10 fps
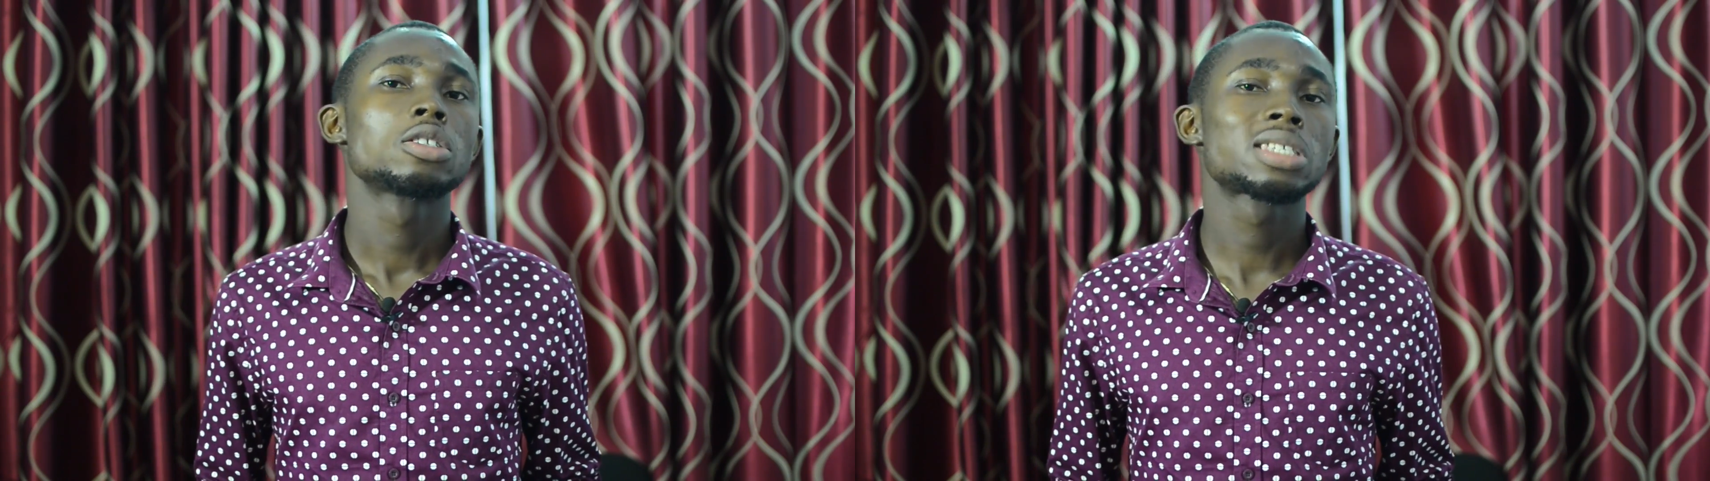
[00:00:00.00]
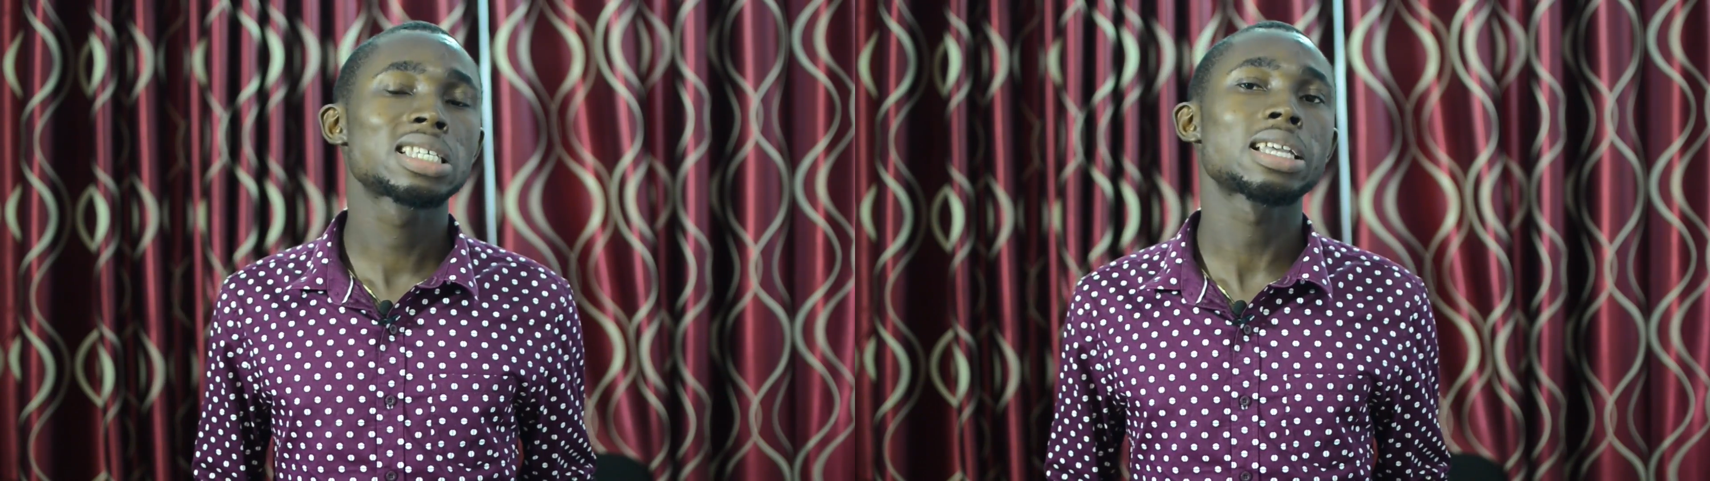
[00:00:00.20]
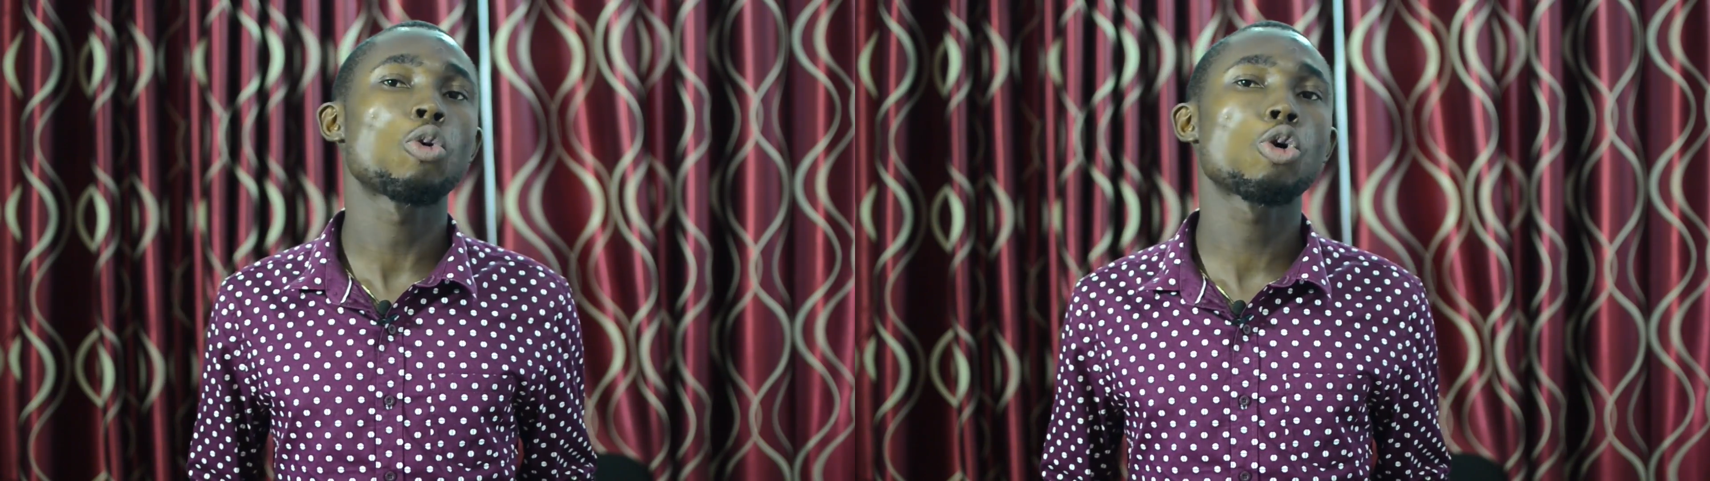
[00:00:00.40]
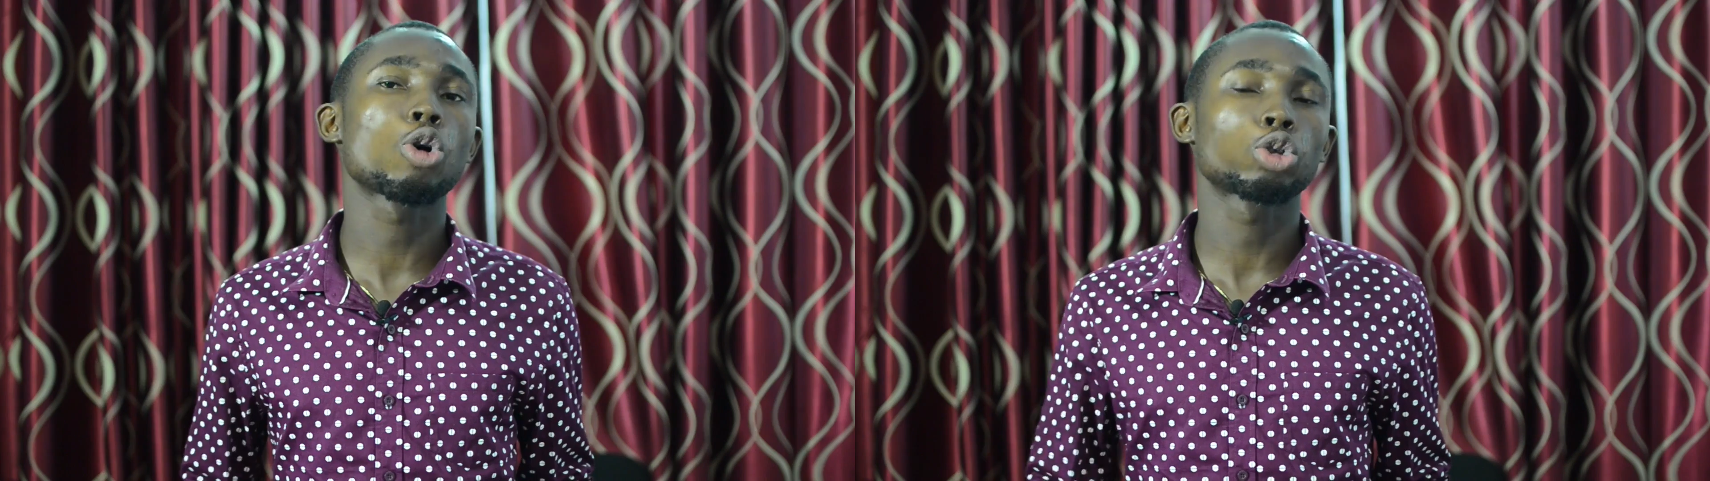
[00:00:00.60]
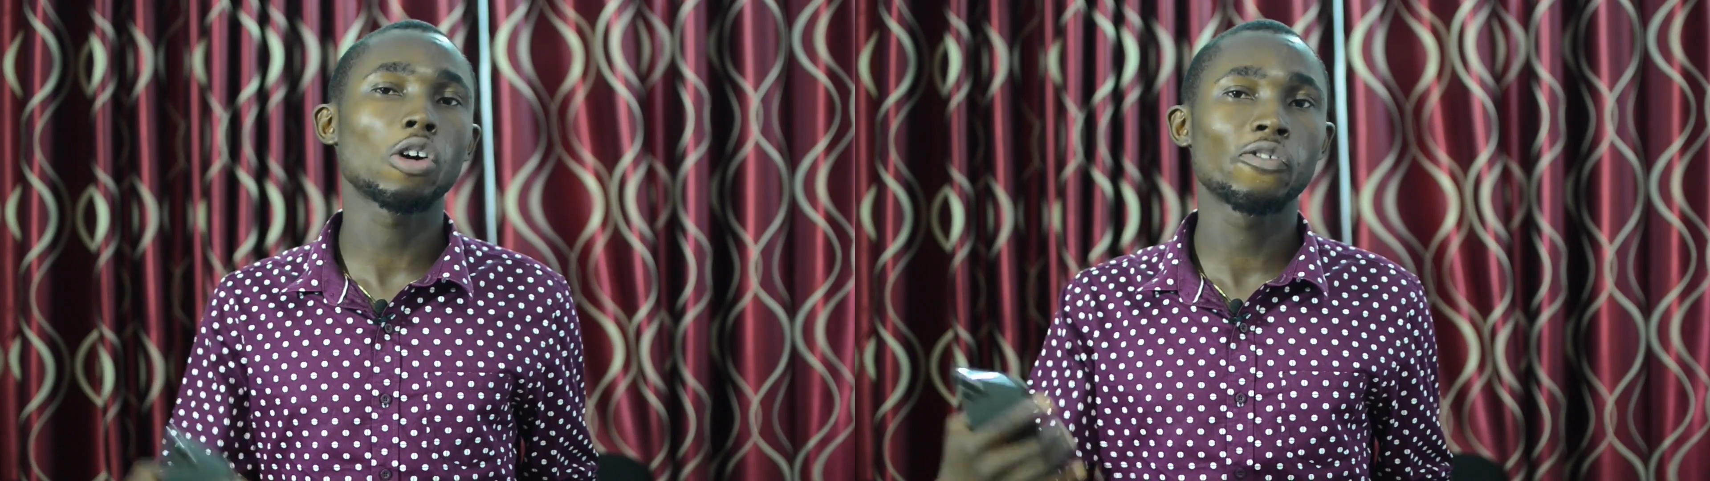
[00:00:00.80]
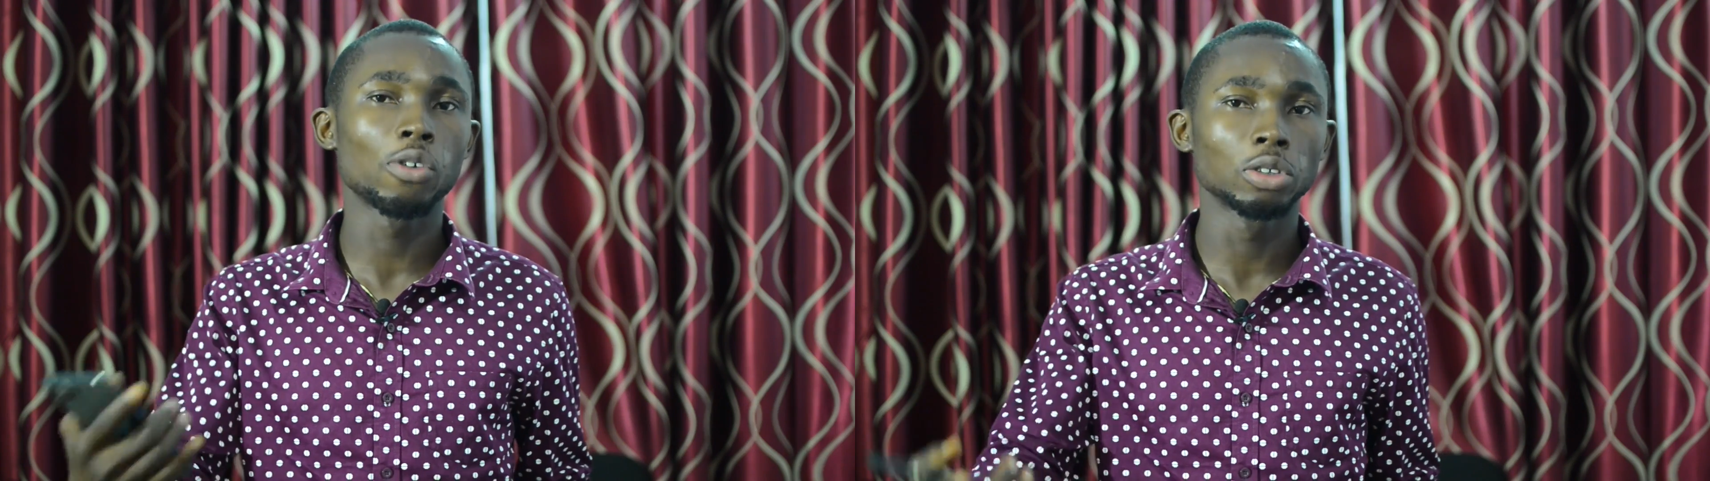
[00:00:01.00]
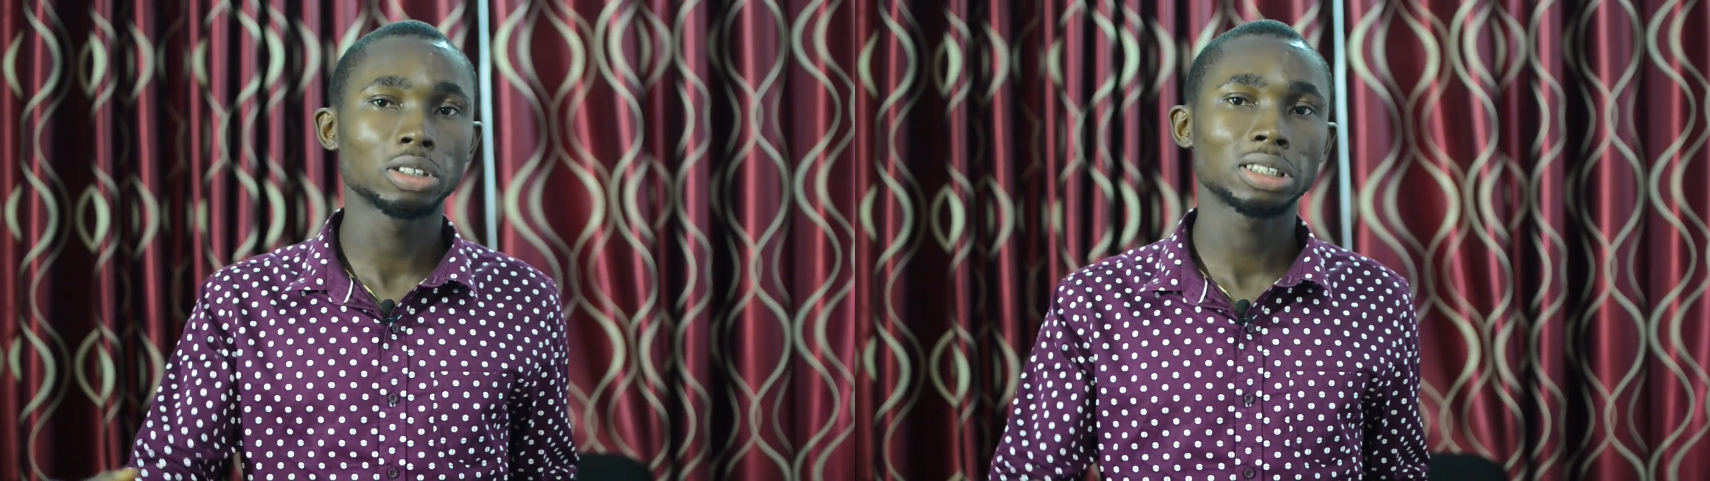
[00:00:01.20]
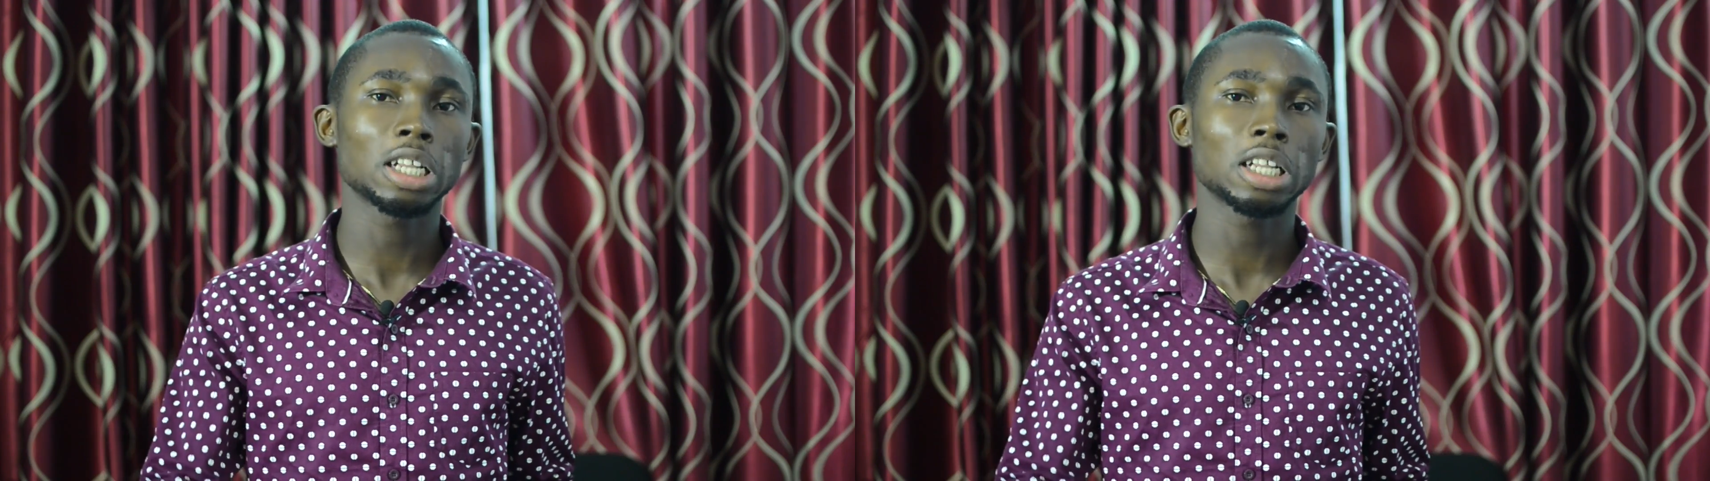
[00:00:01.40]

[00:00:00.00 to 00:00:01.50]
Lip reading: since I won't go to phone